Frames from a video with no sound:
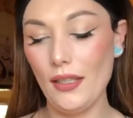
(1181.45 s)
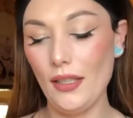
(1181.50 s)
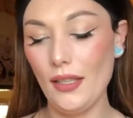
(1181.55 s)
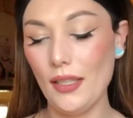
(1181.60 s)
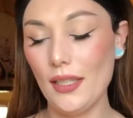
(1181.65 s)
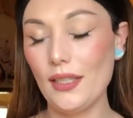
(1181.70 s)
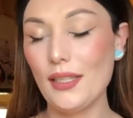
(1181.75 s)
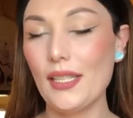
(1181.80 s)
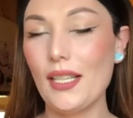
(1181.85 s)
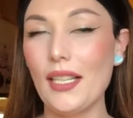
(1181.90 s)

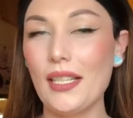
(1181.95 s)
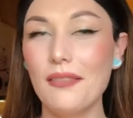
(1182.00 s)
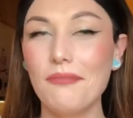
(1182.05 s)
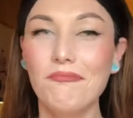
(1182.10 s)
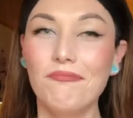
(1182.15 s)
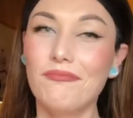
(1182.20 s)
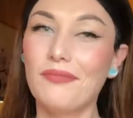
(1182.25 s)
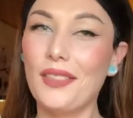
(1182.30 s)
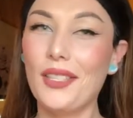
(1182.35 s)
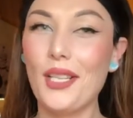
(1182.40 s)
is
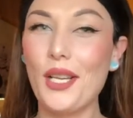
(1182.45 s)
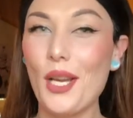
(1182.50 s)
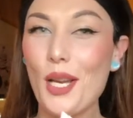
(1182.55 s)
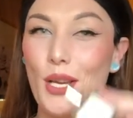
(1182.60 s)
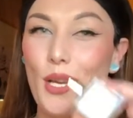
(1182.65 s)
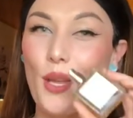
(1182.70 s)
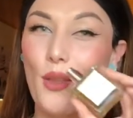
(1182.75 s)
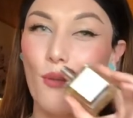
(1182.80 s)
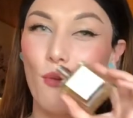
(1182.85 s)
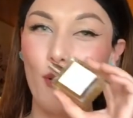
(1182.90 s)

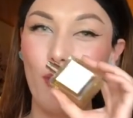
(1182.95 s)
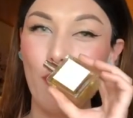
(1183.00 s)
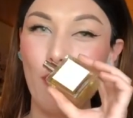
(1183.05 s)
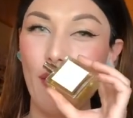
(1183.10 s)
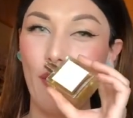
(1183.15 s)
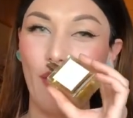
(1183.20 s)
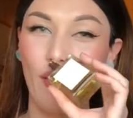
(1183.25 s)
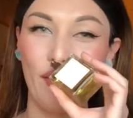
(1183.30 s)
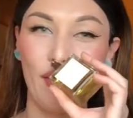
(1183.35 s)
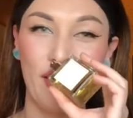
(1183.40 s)
another one of my
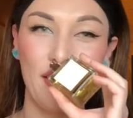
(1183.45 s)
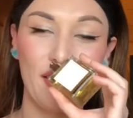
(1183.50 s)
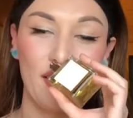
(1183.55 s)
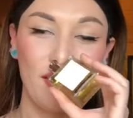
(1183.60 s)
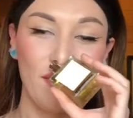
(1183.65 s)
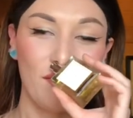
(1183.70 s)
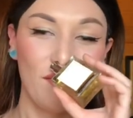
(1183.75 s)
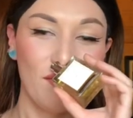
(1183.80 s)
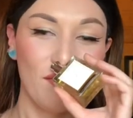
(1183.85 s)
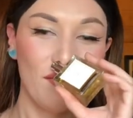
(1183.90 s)
favorites
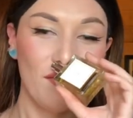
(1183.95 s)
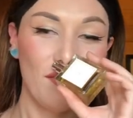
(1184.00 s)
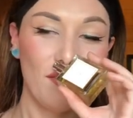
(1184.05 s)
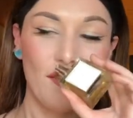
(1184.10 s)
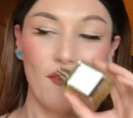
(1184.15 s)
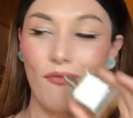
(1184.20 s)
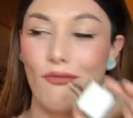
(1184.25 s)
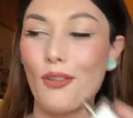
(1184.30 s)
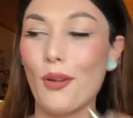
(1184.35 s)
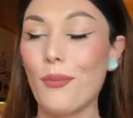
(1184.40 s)

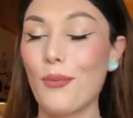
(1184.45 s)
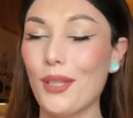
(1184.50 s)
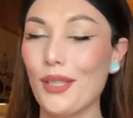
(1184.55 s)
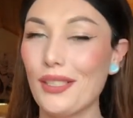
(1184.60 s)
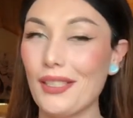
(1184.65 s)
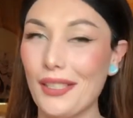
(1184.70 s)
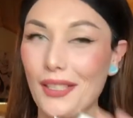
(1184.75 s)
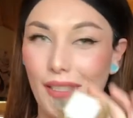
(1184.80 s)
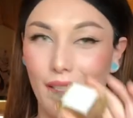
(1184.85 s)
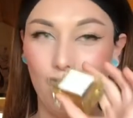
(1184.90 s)
from
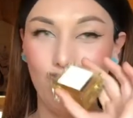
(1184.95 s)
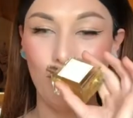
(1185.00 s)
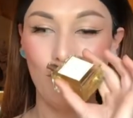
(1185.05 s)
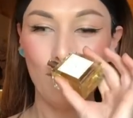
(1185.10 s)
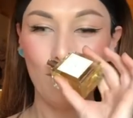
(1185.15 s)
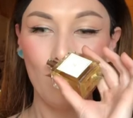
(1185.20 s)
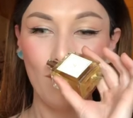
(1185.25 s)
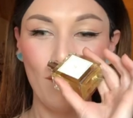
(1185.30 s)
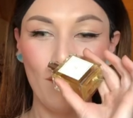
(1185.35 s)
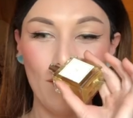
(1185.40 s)
this line,
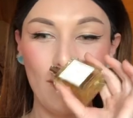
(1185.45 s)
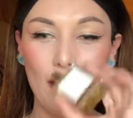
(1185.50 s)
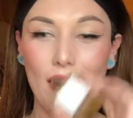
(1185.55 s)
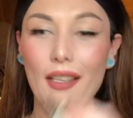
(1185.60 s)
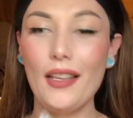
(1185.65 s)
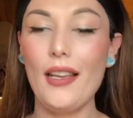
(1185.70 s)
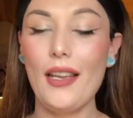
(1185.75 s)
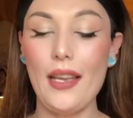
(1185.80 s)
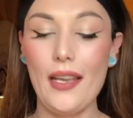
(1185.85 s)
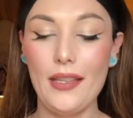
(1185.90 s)

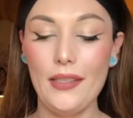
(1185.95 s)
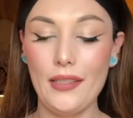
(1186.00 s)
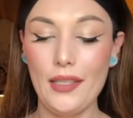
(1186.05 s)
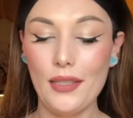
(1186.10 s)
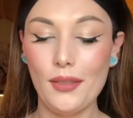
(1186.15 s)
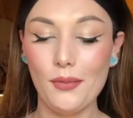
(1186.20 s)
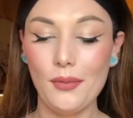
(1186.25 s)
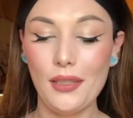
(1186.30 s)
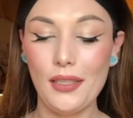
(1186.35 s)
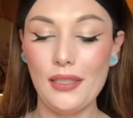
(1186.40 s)
and
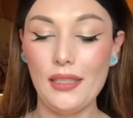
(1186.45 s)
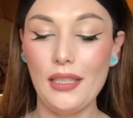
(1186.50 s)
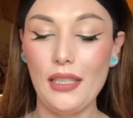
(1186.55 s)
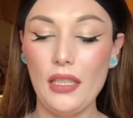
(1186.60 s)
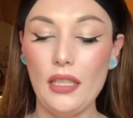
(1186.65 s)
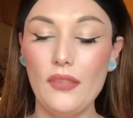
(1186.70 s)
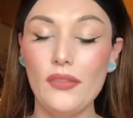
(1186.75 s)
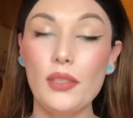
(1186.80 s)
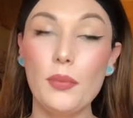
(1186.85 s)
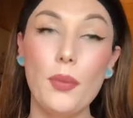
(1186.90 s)
this one is
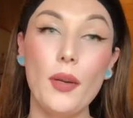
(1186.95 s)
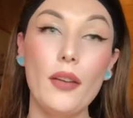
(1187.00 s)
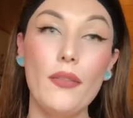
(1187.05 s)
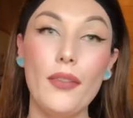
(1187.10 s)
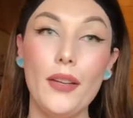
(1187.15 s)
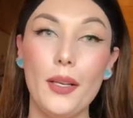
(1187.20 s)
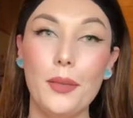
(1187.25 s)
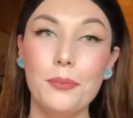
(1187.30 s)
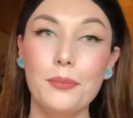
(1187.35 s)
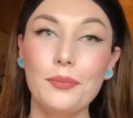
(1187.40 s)
Eve's
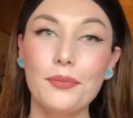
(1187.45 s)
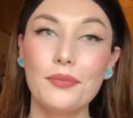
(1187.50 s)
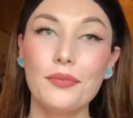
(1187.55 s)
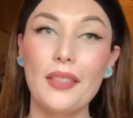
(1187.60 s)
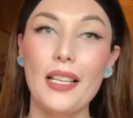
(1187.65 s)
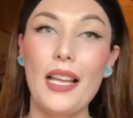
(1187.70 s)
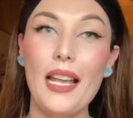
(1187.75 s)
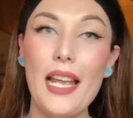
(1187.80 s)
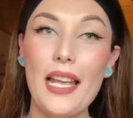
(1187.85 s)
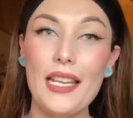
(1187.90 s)
Parfum.
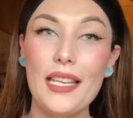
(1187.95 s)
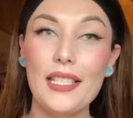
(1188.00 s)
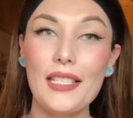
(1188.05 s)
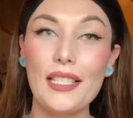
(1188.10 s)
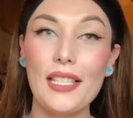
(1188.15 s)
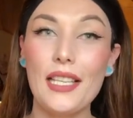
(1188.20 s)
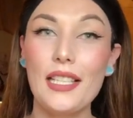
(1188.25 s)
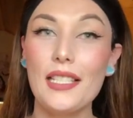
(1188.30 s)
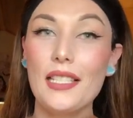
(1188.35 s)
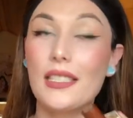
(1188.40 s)
And it's
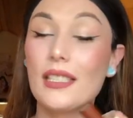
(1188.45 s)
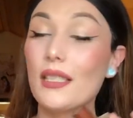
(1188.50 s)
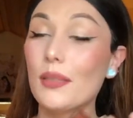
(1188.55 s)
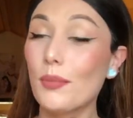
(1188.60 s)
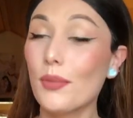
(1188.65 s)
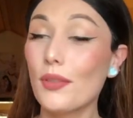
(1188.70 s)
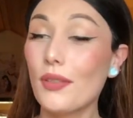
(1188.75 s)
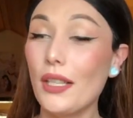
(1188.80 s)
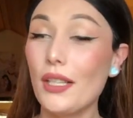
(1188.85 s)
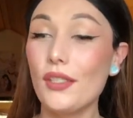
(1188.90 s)
an
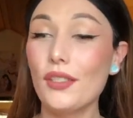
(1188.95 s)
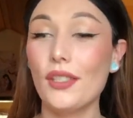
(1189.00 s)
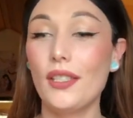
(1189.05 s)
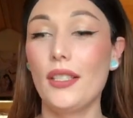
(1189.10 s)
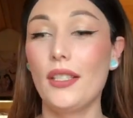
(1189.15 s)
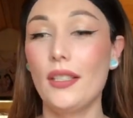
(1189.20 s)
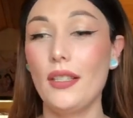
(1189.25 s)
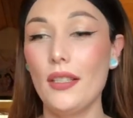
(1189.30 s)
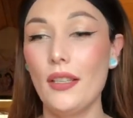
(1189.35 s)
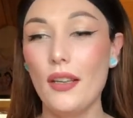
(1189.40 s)

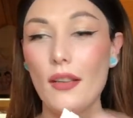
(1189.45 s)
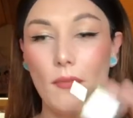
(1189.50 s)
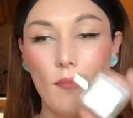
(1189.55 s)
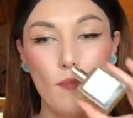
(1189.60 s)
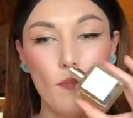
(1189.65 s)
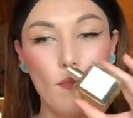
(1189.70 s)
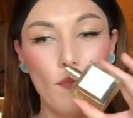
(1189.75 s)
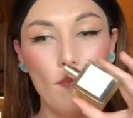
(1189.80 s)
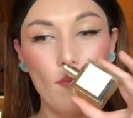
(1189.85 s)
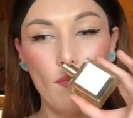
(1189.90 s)
inspiration
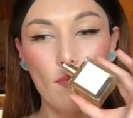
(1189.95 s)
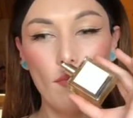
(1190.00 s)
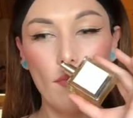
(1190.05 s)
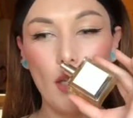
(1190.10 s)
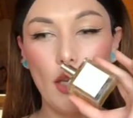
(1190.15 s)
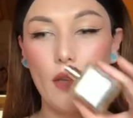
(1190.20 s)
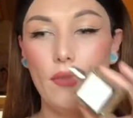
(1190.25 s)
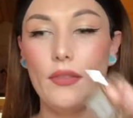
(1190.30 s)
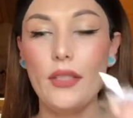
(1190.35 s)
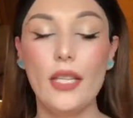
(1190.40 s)

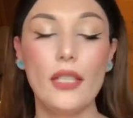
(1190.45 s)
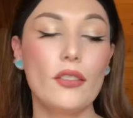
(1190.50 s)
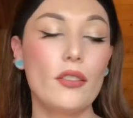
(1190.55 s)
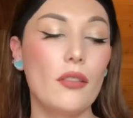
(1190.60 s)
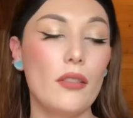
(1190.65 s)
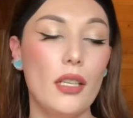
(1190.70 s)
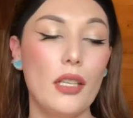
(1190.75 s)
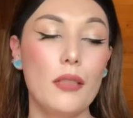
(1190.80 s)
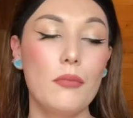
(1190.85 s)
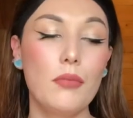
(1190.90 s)
of
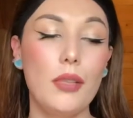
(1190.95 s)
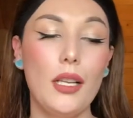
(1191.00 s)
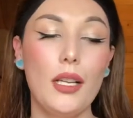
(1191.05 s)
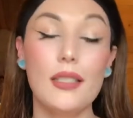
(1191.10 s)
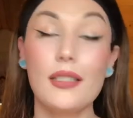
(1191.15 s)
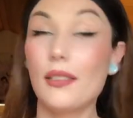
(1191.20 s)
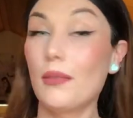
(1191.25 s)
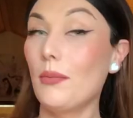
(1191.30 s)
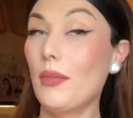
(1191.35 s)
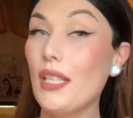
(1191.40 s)
Nectarine
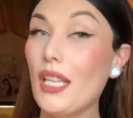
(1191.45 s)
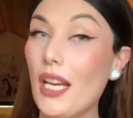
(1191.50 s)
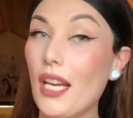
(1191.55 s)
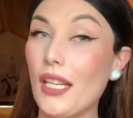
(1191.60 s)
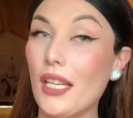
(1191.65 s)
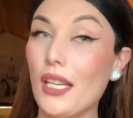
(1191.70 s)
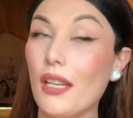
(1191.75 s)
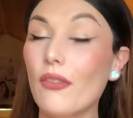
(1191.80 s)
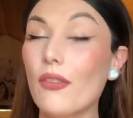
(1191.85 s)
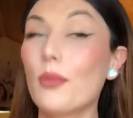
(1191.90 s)
Blossom and
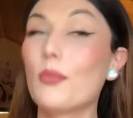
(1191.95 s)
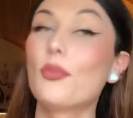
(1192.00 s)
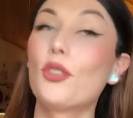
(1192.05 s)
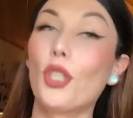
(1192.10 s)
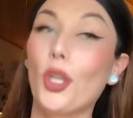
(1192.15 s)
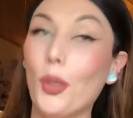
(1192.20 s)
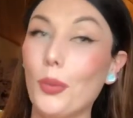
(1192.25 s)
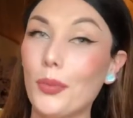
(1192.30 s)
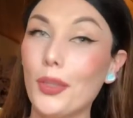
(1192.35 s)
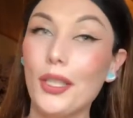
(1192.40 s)
Honey from
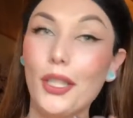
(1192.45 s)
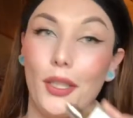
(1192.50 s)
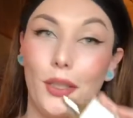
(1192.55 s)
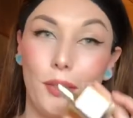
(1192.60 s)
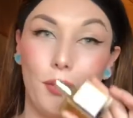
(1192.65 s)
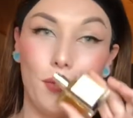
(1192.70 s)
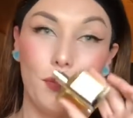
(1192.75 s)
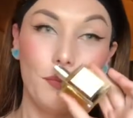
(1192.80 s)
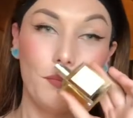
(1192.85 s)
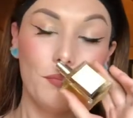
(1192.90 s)
Jo
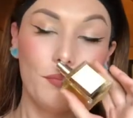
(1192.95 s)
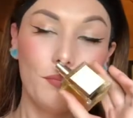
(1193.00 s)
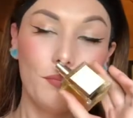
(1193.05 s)
Malone.